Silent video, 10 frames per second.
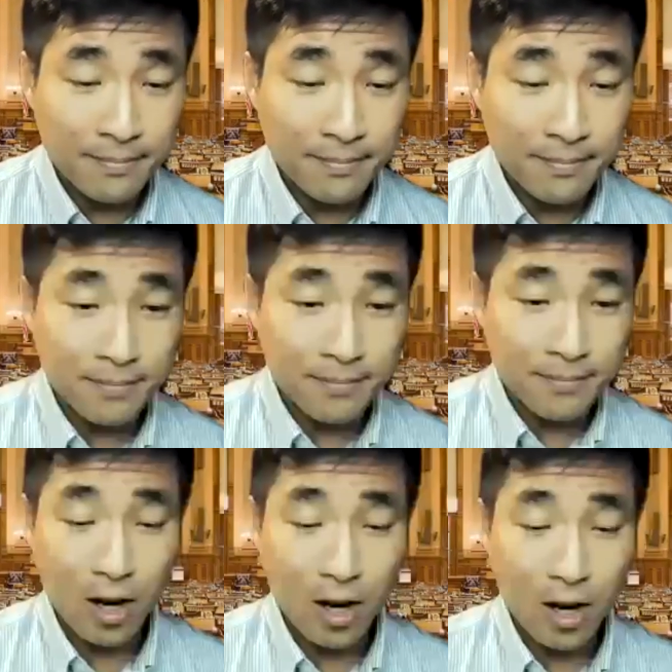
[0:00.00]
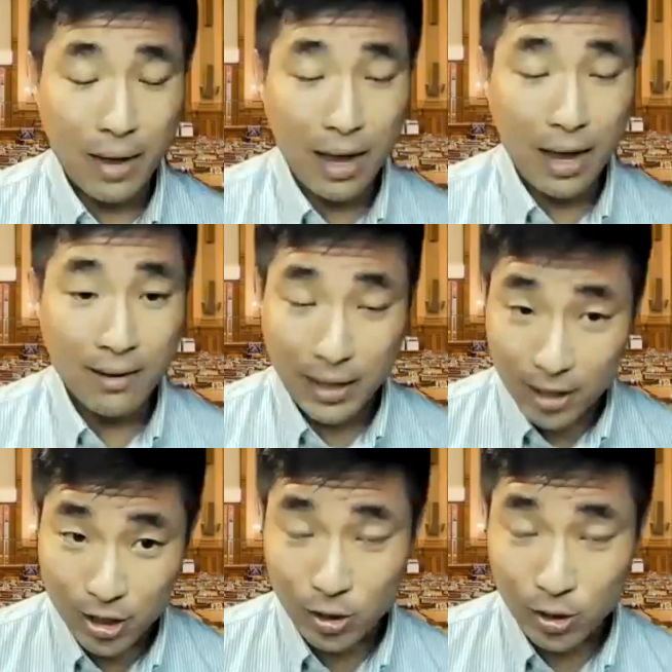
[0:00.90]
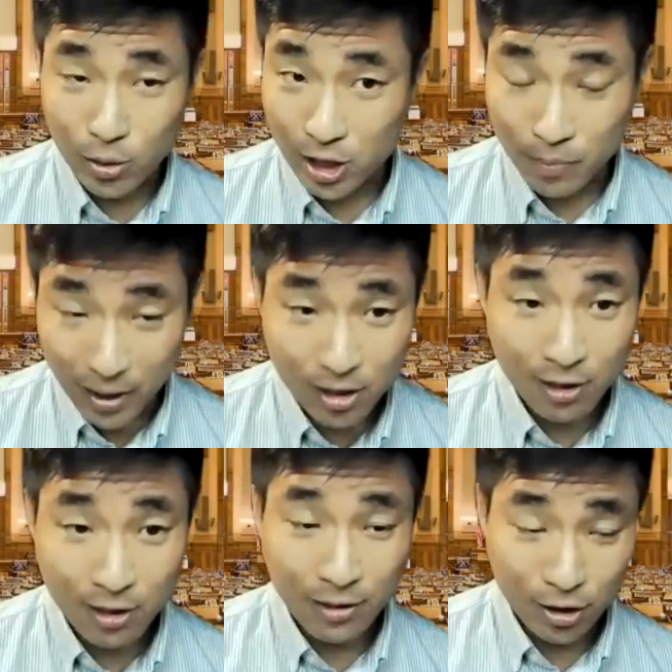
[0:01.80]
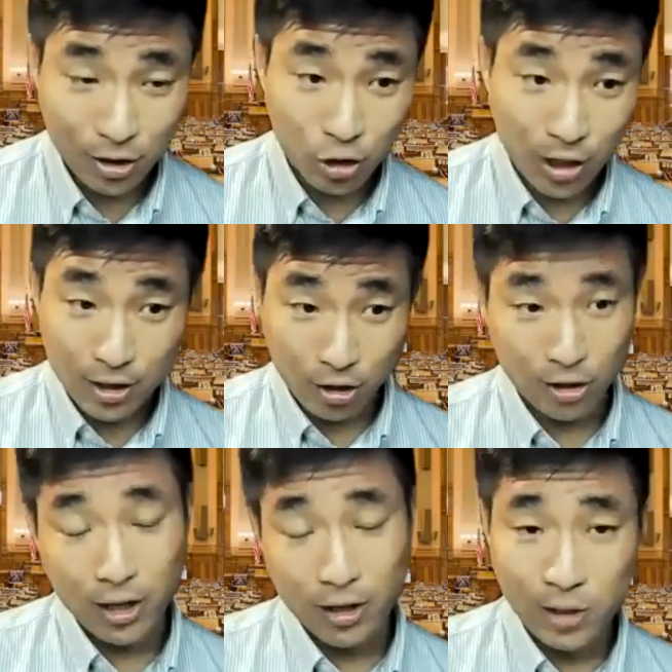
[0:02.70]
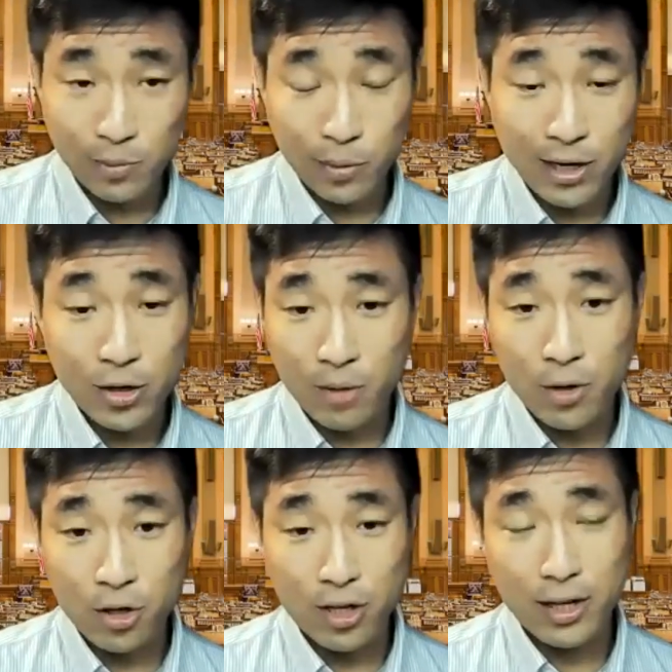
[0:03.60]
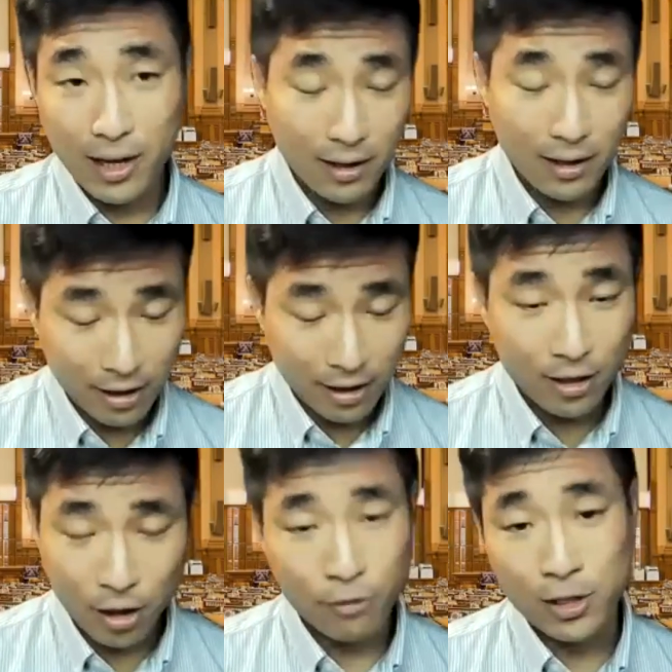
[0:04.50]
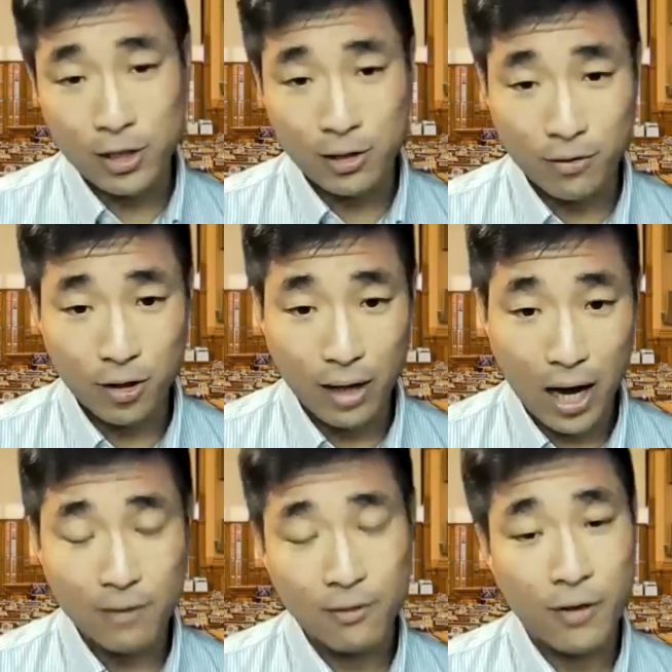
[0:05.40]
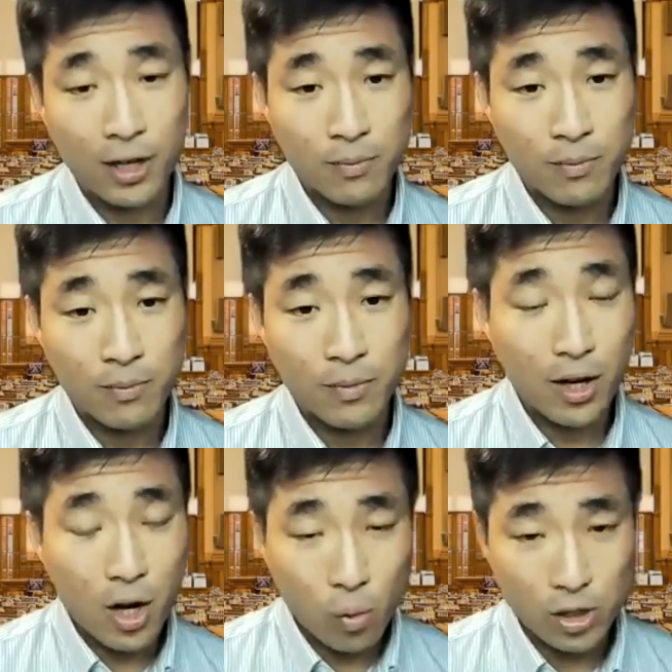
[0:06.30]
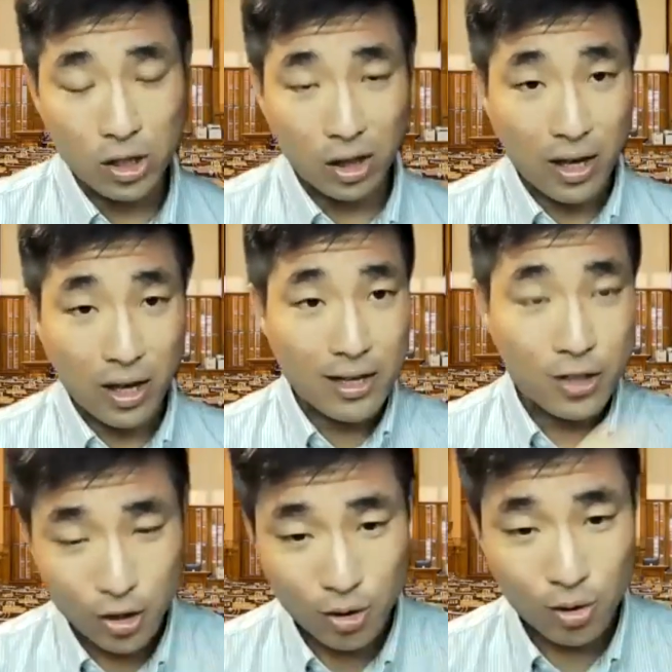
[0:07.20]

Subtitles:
And because it was so expensive in trying to turn out this brand new community, again, yet another reason for a lack of investment, which led to